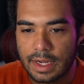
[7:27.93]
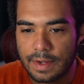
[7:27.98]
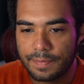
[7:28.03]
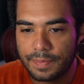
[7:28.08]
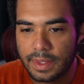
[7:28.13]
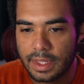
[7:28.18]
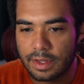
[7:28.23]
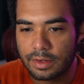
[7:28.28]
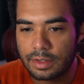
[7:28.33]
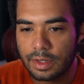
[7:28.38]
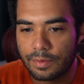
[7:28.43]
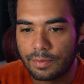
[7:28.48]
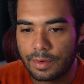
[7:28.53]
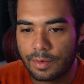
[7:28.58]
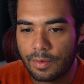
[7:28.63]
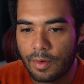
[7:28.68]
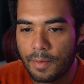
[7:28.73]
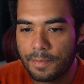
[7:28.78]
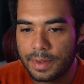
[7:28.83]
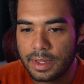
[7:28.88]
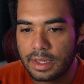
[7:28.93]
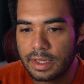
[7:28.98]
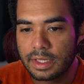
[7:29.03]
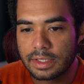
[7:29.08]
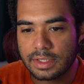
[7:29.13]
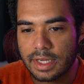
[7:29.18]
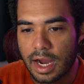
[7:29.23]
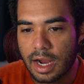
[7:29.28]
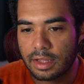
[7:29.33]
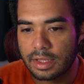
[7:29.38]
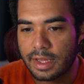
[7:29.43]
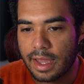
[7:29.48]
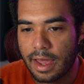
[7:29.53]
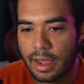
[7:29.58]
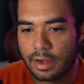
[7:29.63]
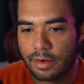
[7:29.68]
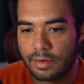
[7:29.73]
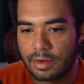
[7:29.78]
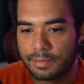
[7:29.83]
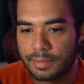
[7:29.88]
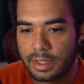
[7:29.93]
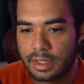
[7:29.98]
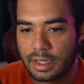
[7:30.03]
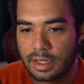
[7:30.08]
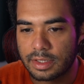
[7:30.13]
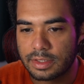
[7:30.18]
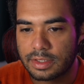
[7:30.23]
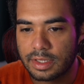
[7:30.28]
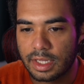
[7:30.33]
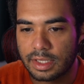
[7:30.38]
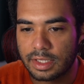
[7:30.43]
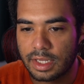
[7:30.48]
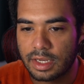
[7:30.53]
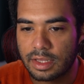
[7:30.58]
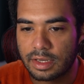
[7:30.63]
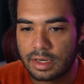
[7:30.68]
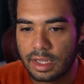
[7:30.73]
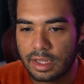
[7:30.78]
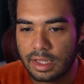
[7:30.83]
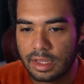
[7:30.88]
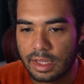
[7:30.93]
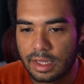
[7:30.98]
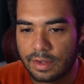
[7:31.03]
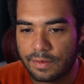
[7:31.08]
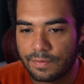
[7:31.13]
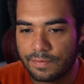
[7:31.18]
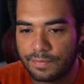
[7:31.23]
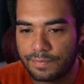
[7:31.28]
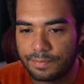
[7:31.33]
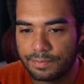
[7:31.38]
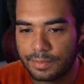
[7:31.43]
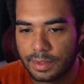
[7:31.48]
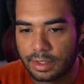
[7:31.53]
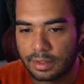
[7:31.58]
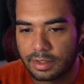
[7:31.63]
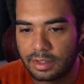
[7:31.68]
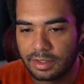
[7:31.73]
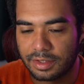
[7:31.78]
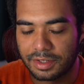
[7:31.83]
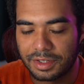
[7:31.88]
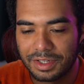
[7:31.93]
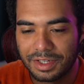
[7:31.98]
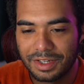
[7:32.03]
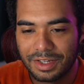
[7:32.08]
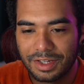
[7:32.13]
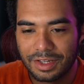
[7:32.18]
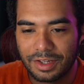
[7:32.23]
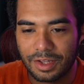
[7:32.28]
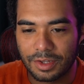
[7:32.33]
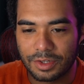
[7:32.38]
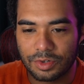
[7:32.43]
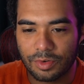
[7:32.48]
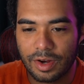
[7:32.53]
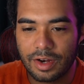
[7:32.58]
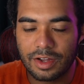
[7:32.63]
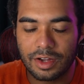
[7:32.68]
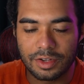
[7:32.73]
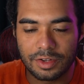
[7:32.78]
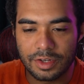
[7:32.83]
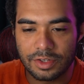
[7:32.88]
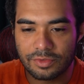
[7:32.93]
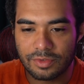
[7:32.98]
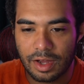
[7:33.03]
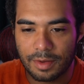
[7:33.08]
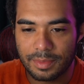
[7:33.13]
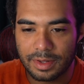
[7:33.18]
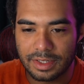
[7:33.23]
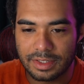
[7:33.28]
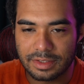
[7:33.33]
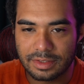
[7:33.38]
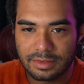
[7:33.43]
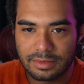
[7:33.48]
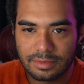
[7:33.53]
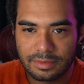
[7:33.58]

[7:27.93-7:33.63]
it won't be entirely accurate because at the end of the day, like you know, trading on Uniswap is